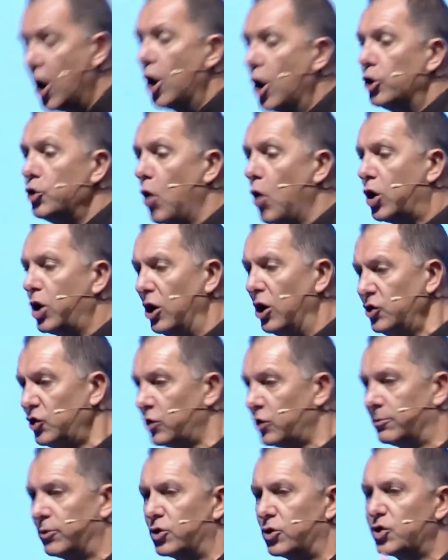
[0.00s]
your
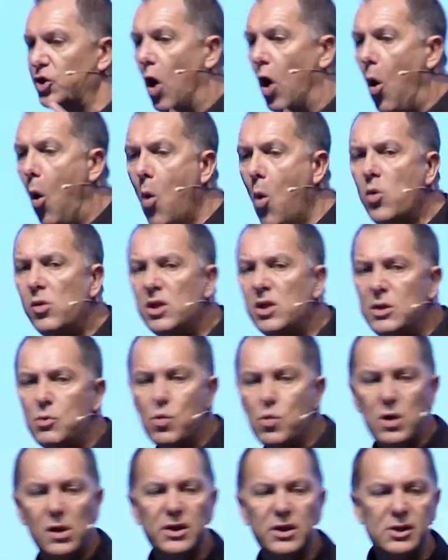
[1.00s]
customers are only
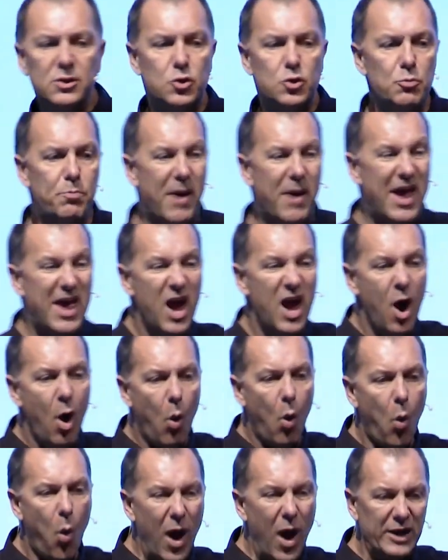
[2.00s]
willing to pay
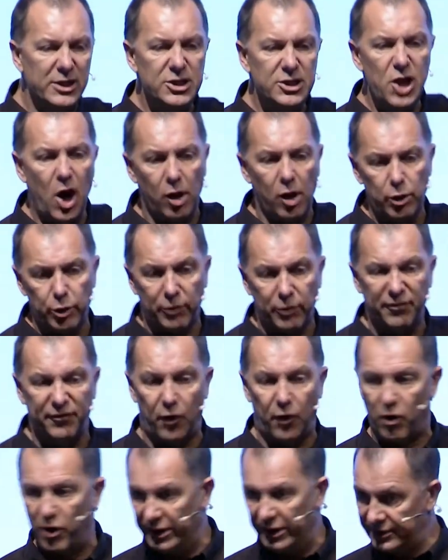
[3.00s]
$1
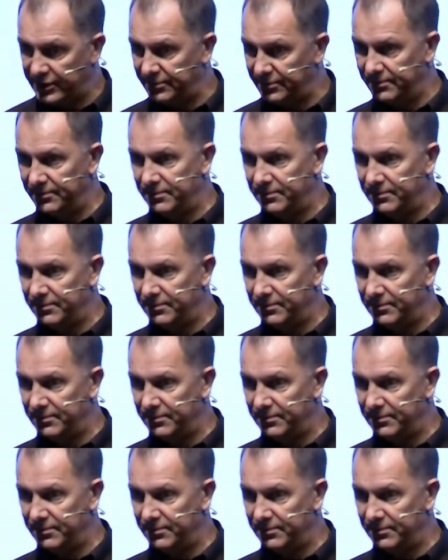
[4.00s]
for it